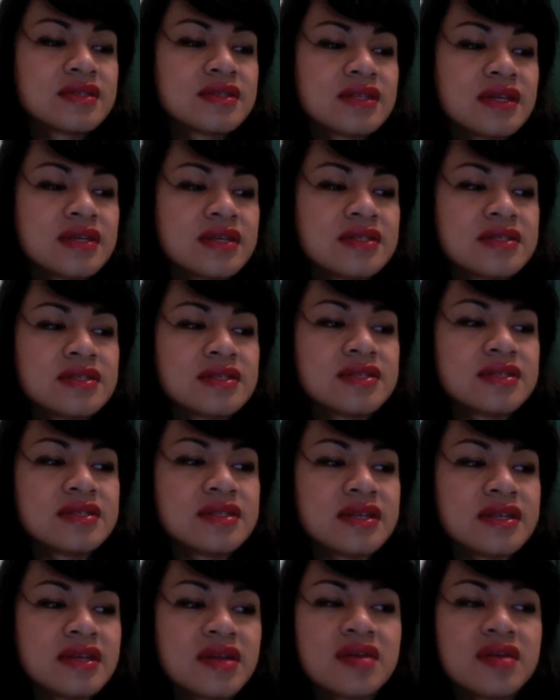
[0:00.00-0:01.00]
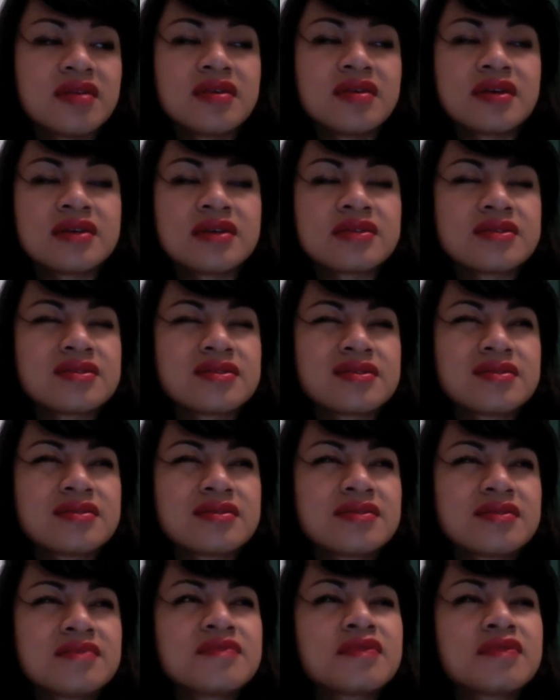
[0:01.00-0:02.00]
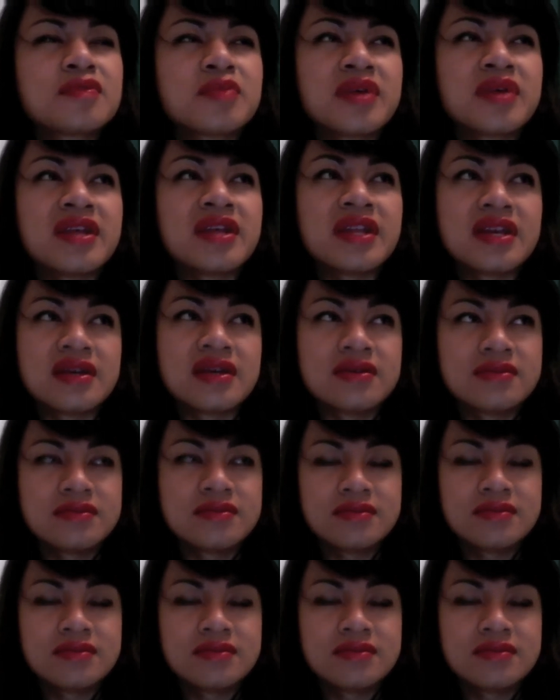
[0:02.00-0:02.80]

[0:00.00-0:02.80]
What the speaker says: just, for me now,